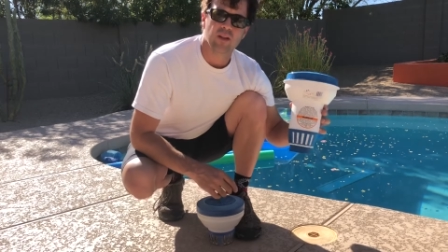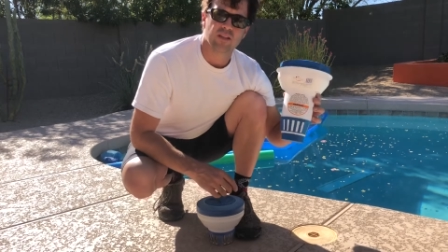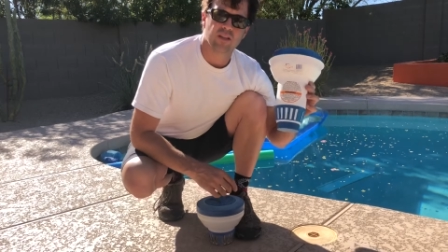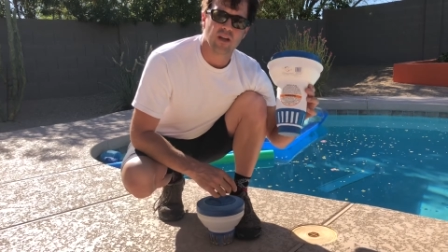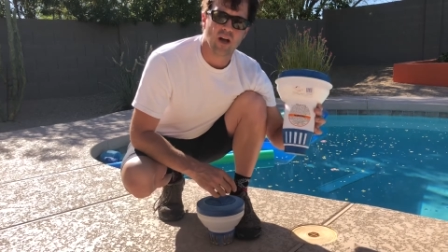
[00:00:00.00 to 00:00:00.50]

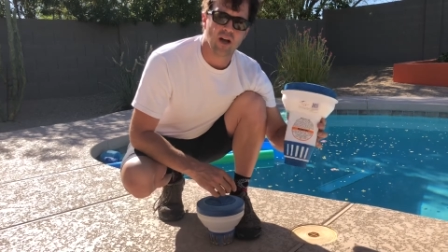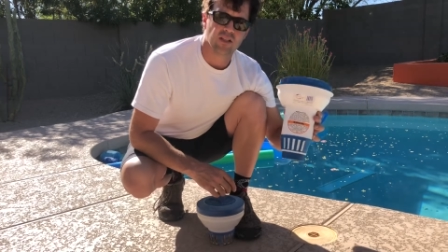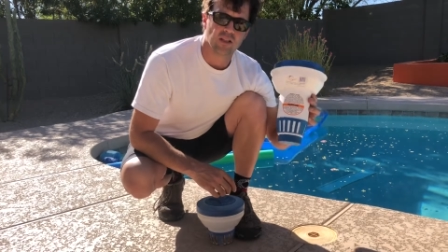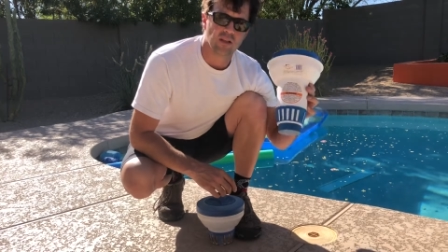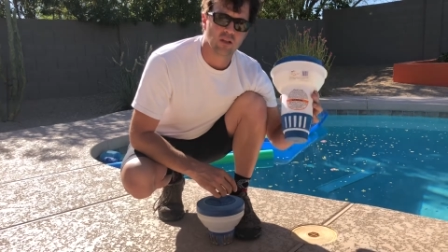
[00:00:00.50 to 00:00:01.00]
It's
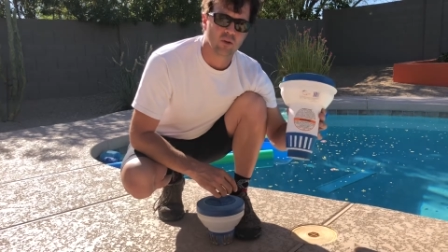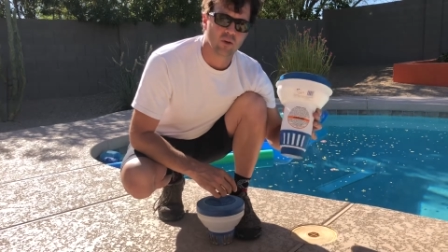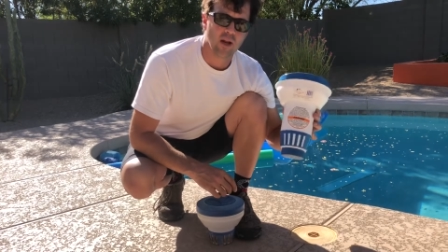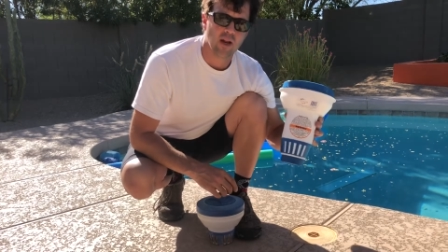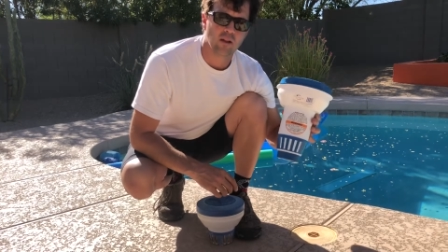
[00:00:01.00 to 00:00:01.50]
constantly
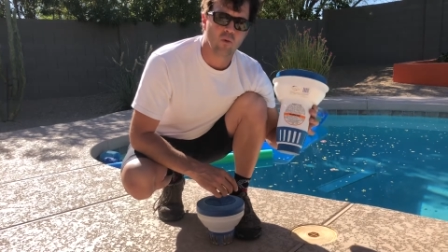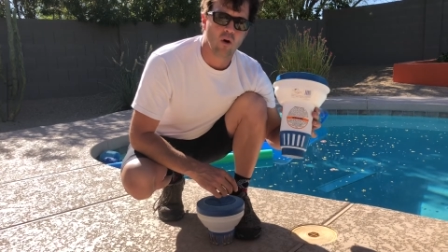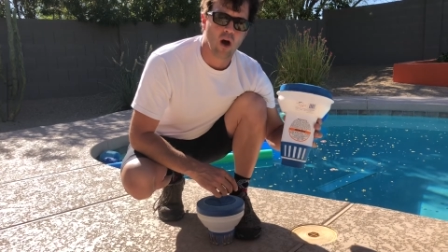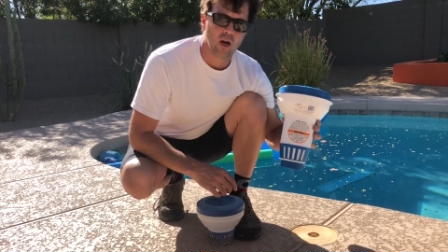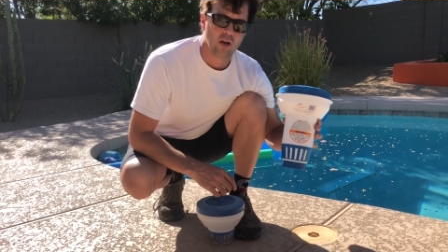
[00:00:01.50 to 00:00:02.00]
chlorinating the
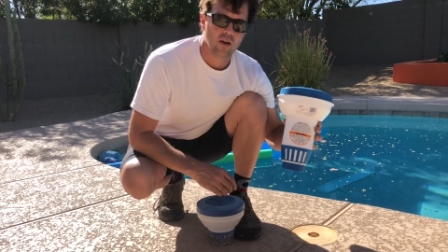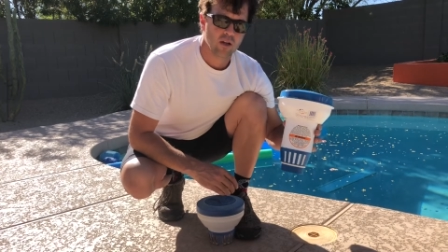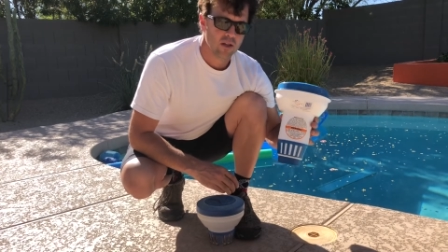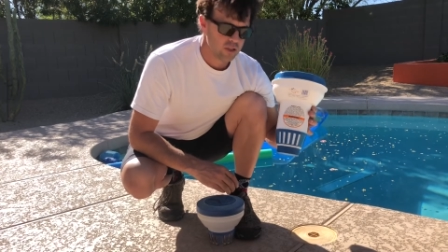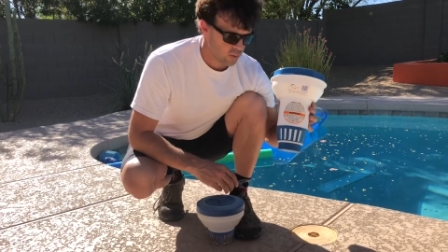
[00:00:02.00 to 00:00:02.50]
water.
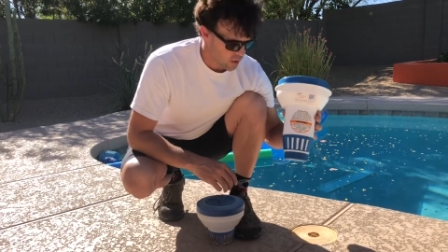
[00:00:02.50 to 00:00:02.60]
So